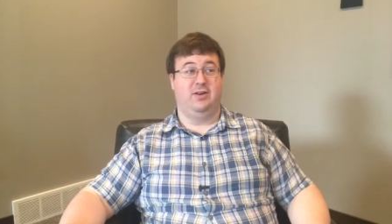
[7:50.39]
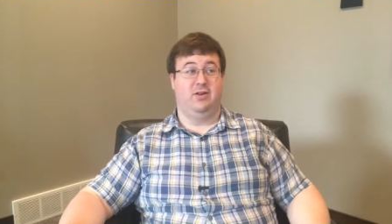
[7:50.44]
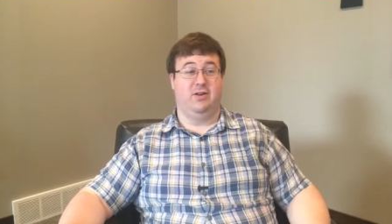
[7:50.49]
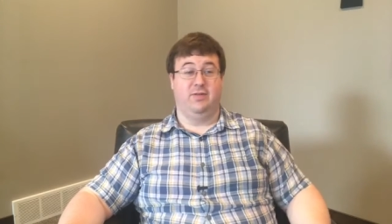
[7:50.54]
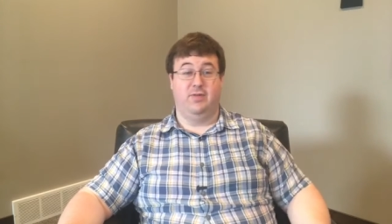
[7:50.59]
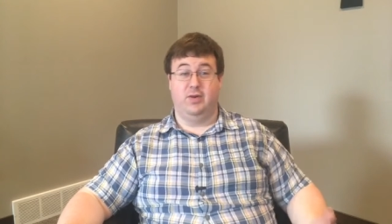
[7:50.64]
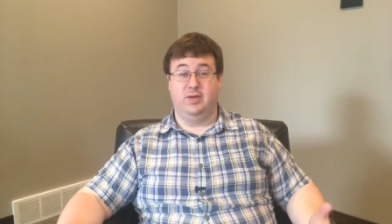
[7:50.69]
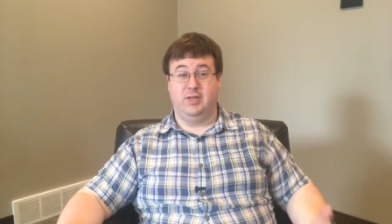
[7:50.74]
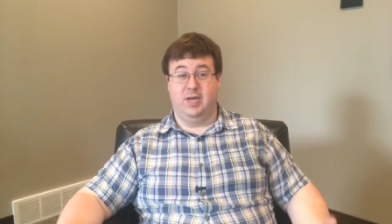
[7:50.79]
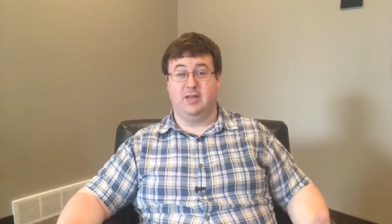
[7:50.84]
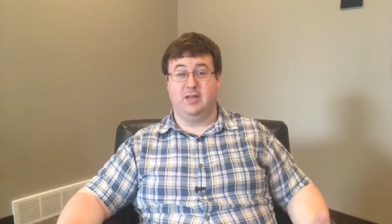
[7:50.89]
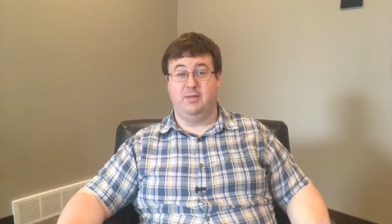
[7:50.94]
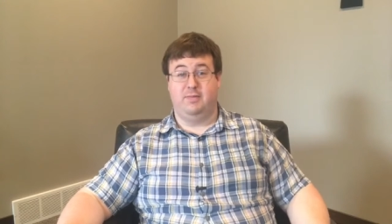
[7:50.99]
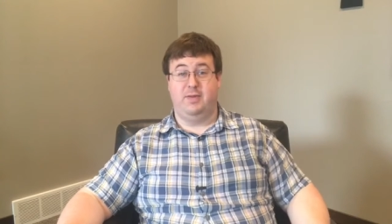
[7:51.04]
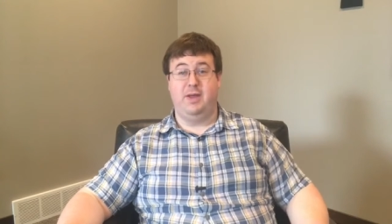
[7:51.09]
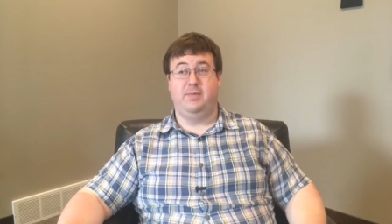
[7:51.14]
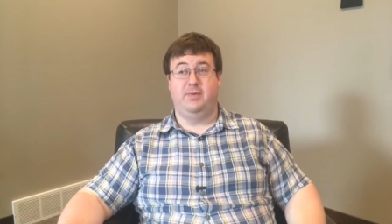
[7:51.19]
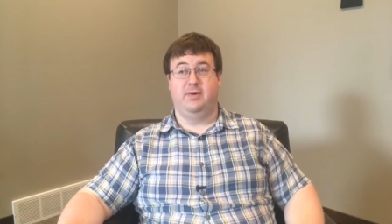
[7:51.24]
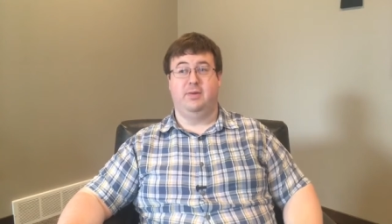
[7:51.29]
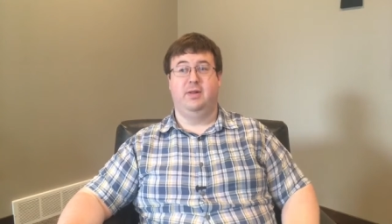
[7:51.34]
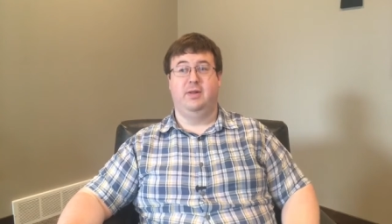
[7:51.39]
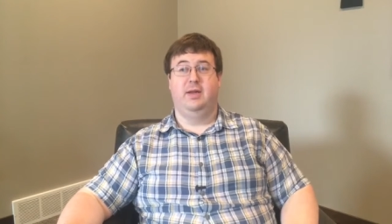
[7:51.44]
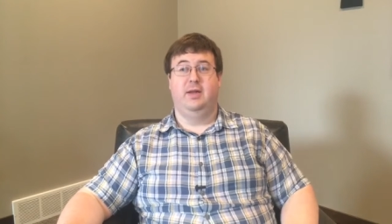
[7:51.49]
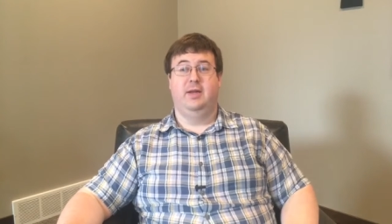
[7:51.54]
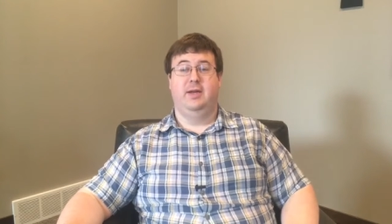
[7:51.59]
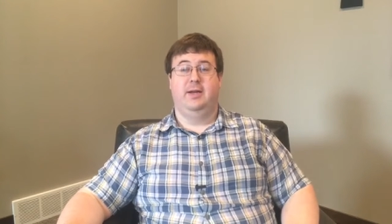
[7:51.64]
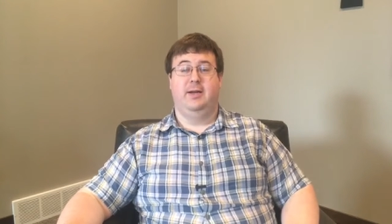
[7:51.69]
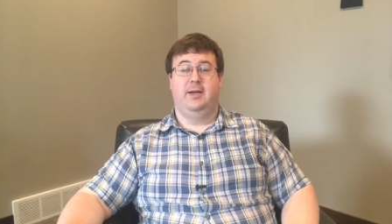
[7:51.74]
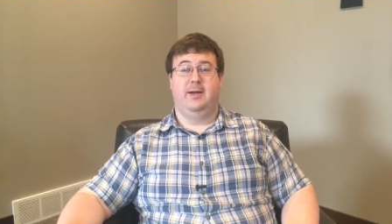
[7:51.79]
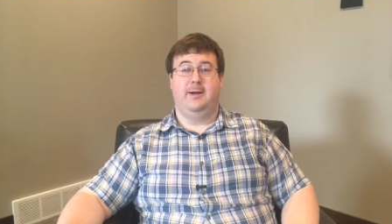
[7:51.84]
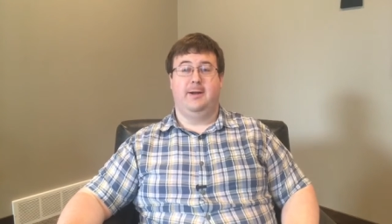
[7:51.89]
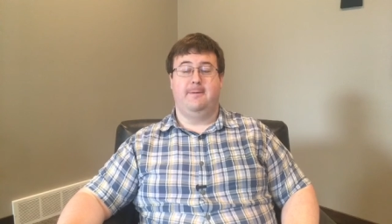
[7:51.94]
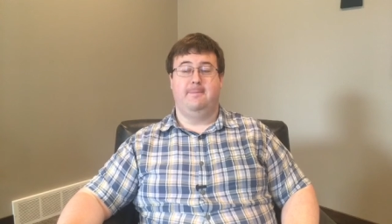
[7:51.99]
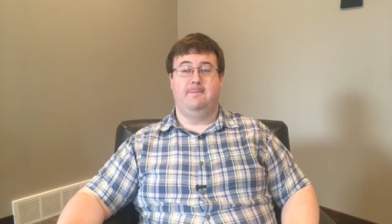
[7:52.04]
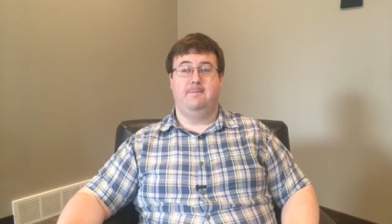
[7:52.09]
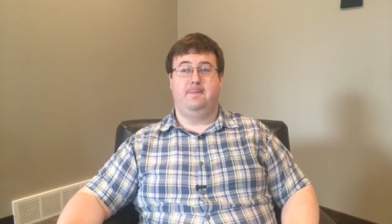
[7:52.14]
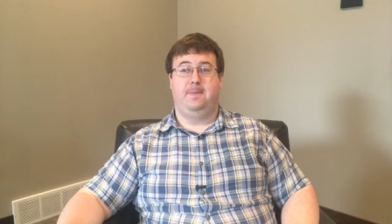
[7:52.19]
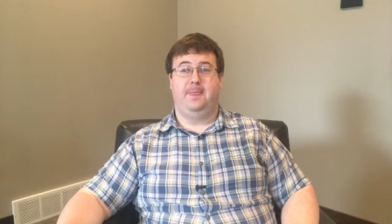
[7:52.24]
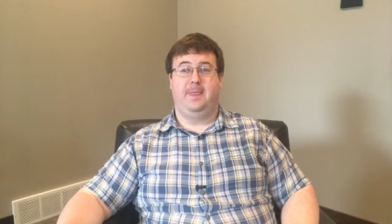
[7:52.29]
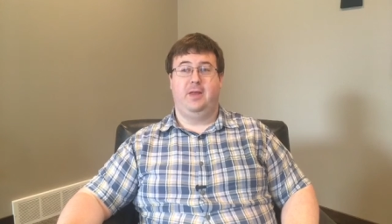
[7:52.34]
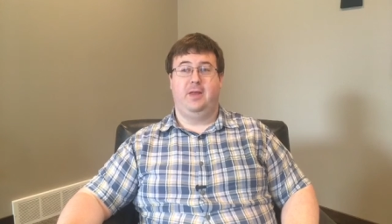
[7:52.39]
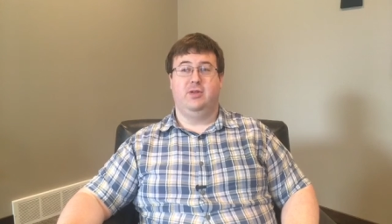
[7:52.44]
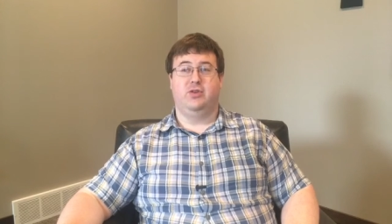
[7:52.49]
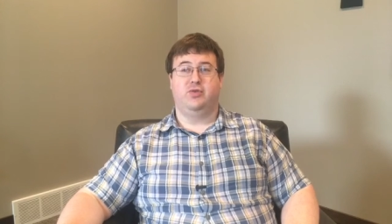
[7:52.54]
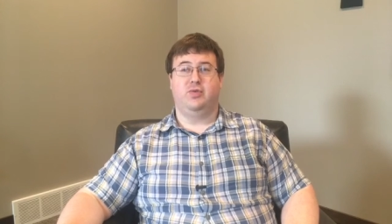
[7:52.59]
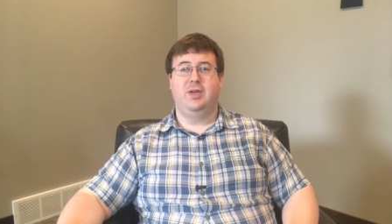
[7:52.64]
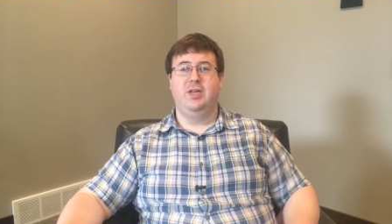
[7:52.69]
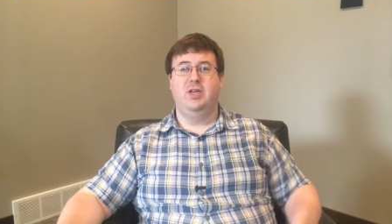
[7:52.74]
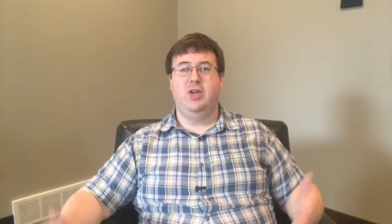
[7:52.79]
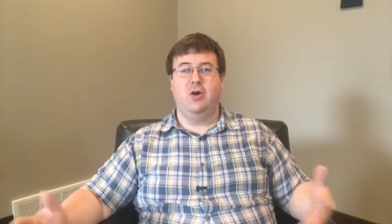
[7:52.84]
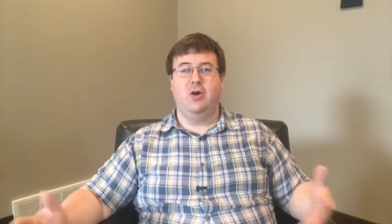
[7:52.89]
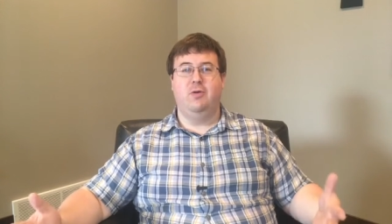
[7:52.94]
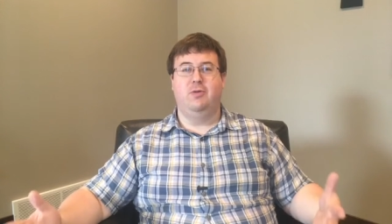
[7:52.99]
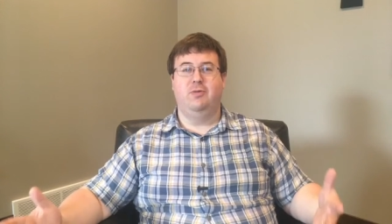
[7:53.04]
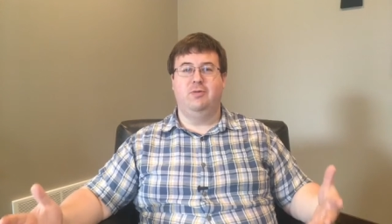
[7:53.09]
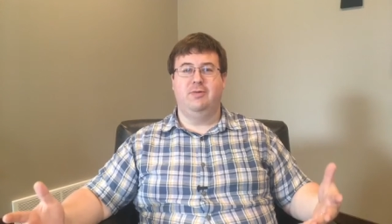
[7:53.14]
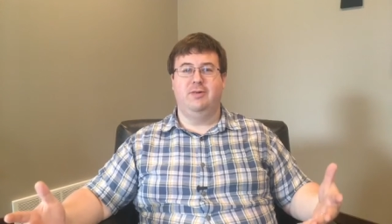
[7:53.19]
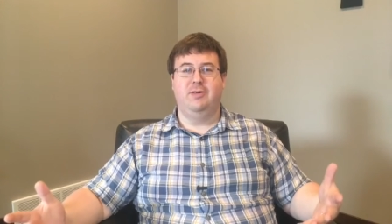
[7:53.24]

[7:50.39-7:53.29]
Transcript: you're devoted to other people. Um, you know, there's really no